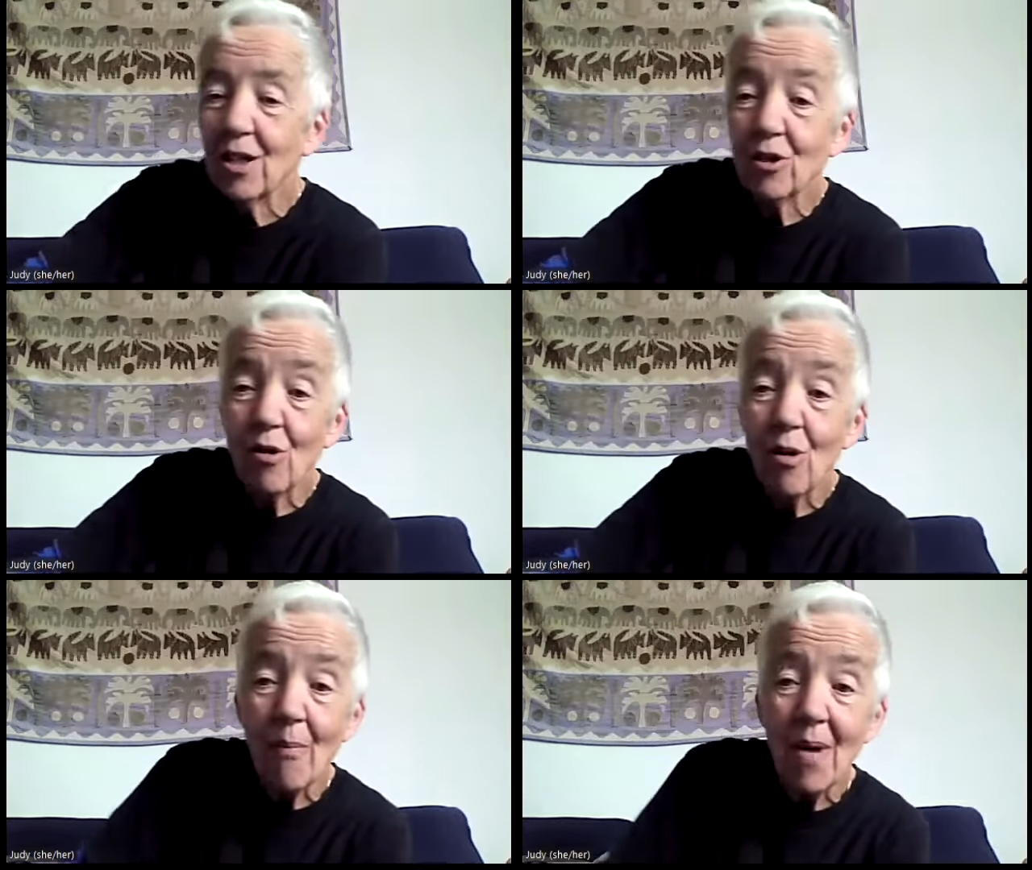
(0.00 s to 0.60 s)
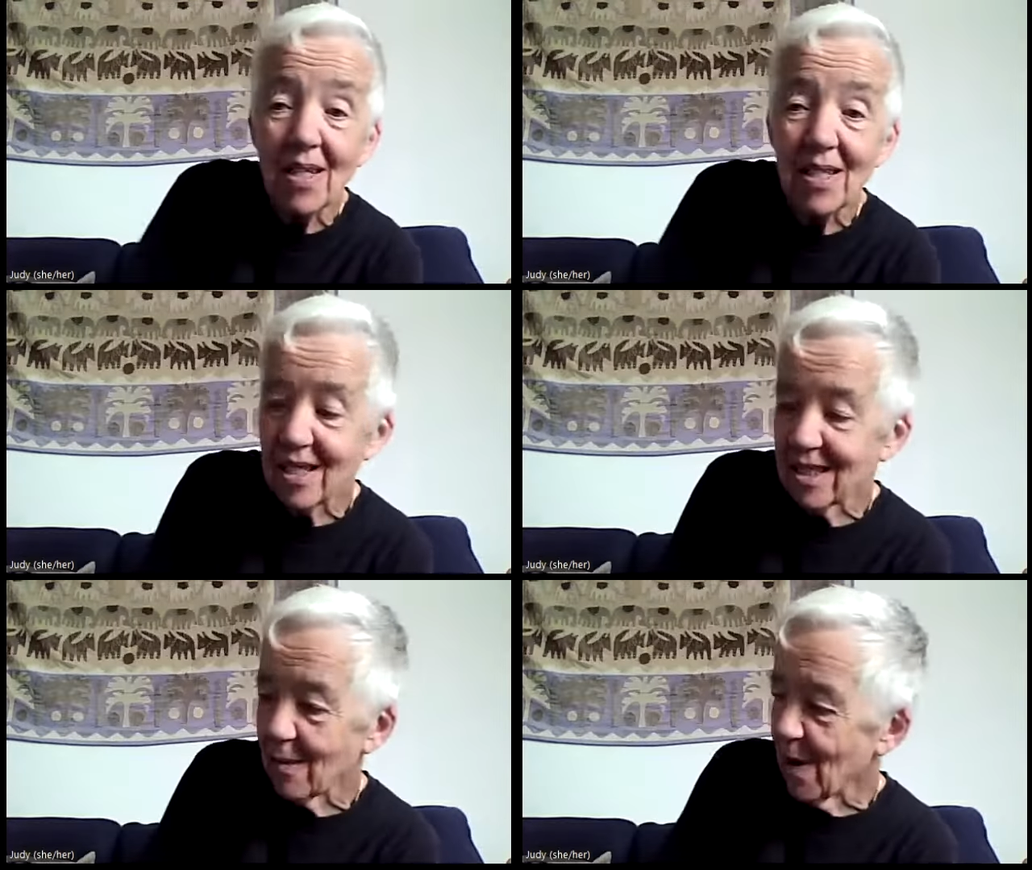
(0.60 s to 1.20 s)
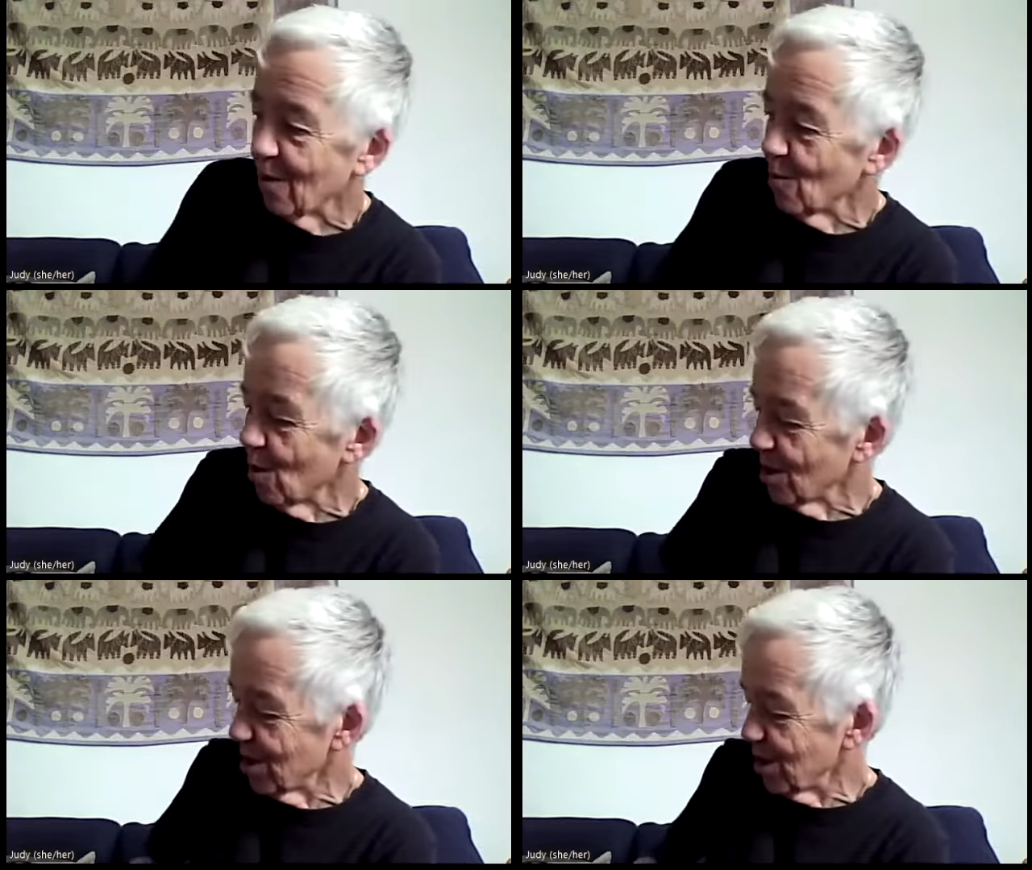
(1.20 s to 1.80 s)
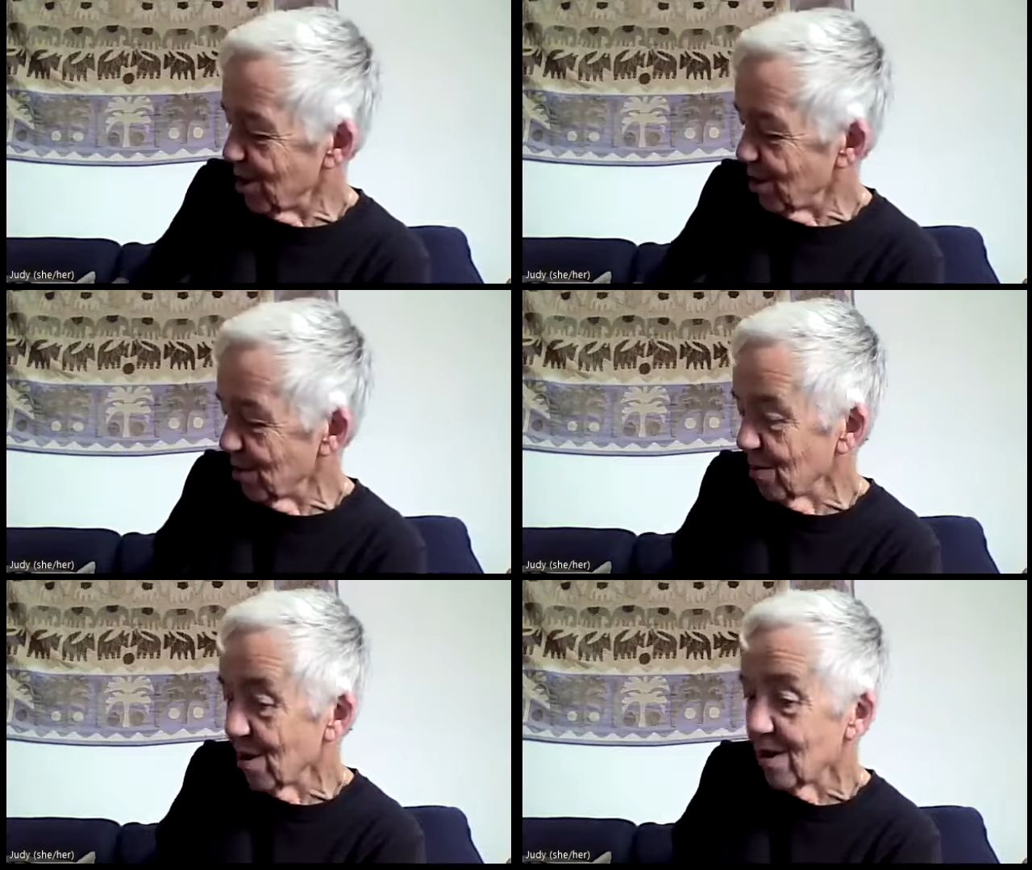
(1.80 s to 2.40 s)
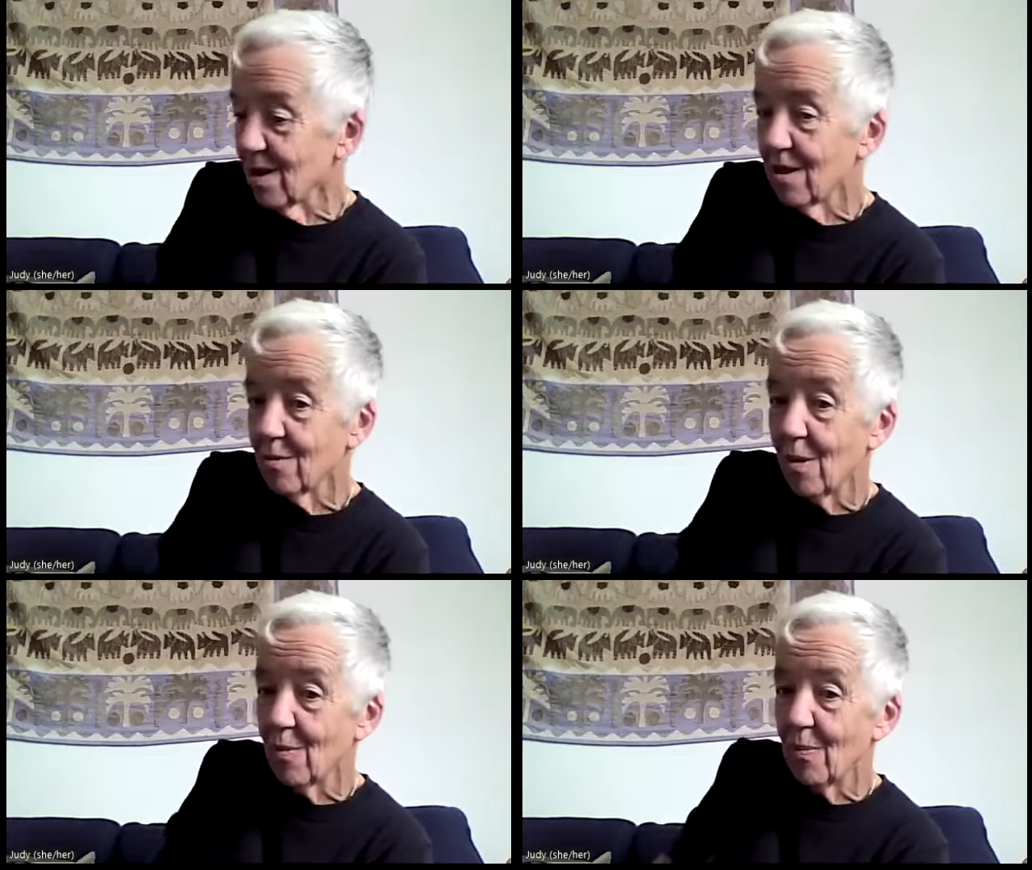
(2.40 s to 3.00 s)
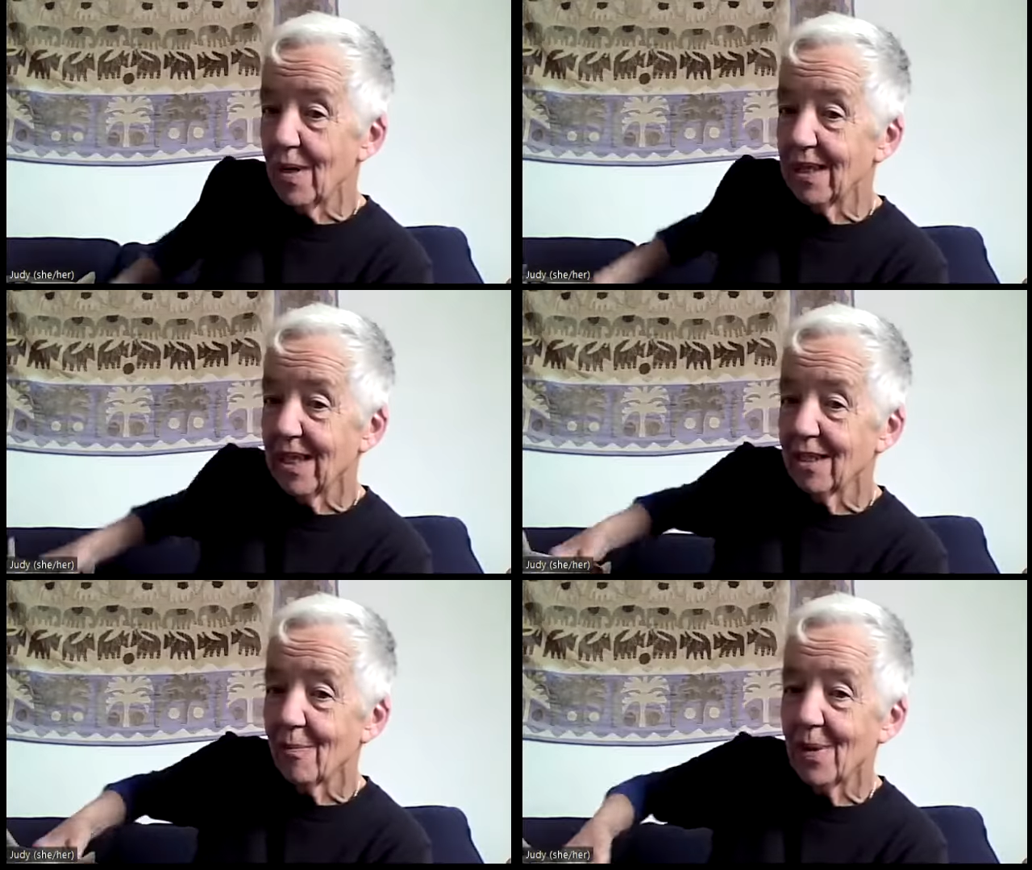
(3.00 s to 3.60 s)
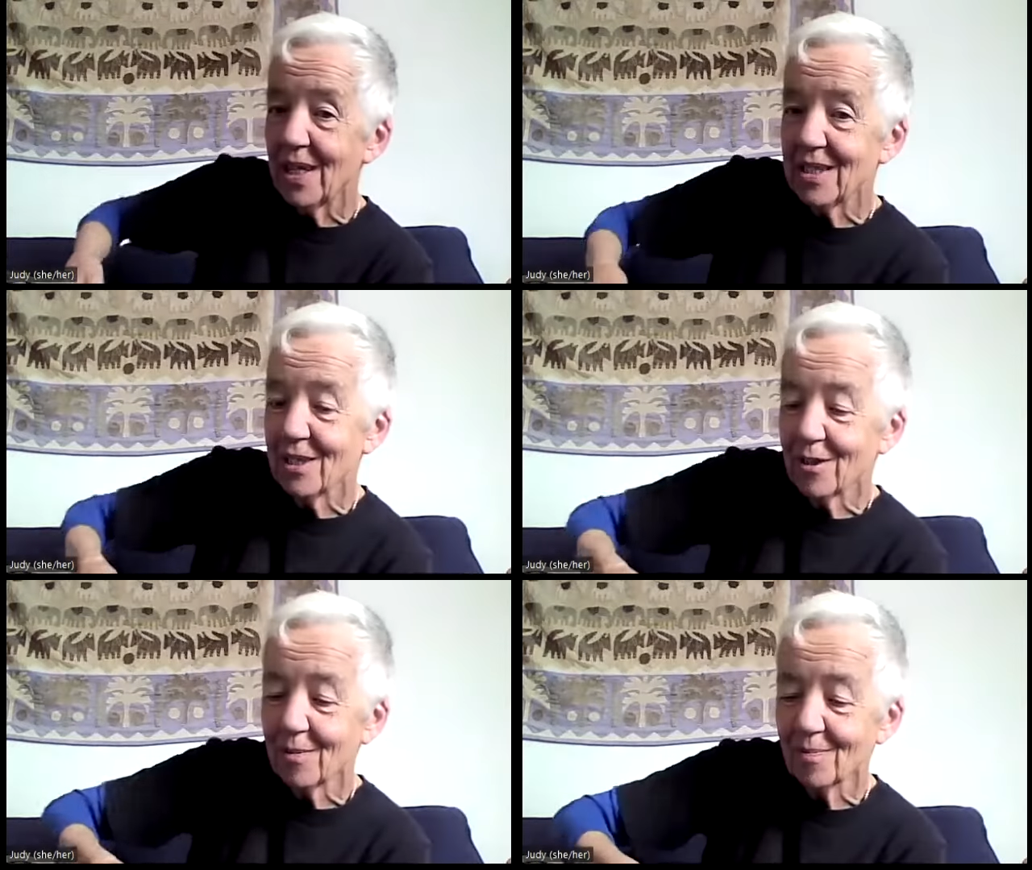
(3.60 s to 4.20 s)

to remind us about what to do when we're making the Play-Doh.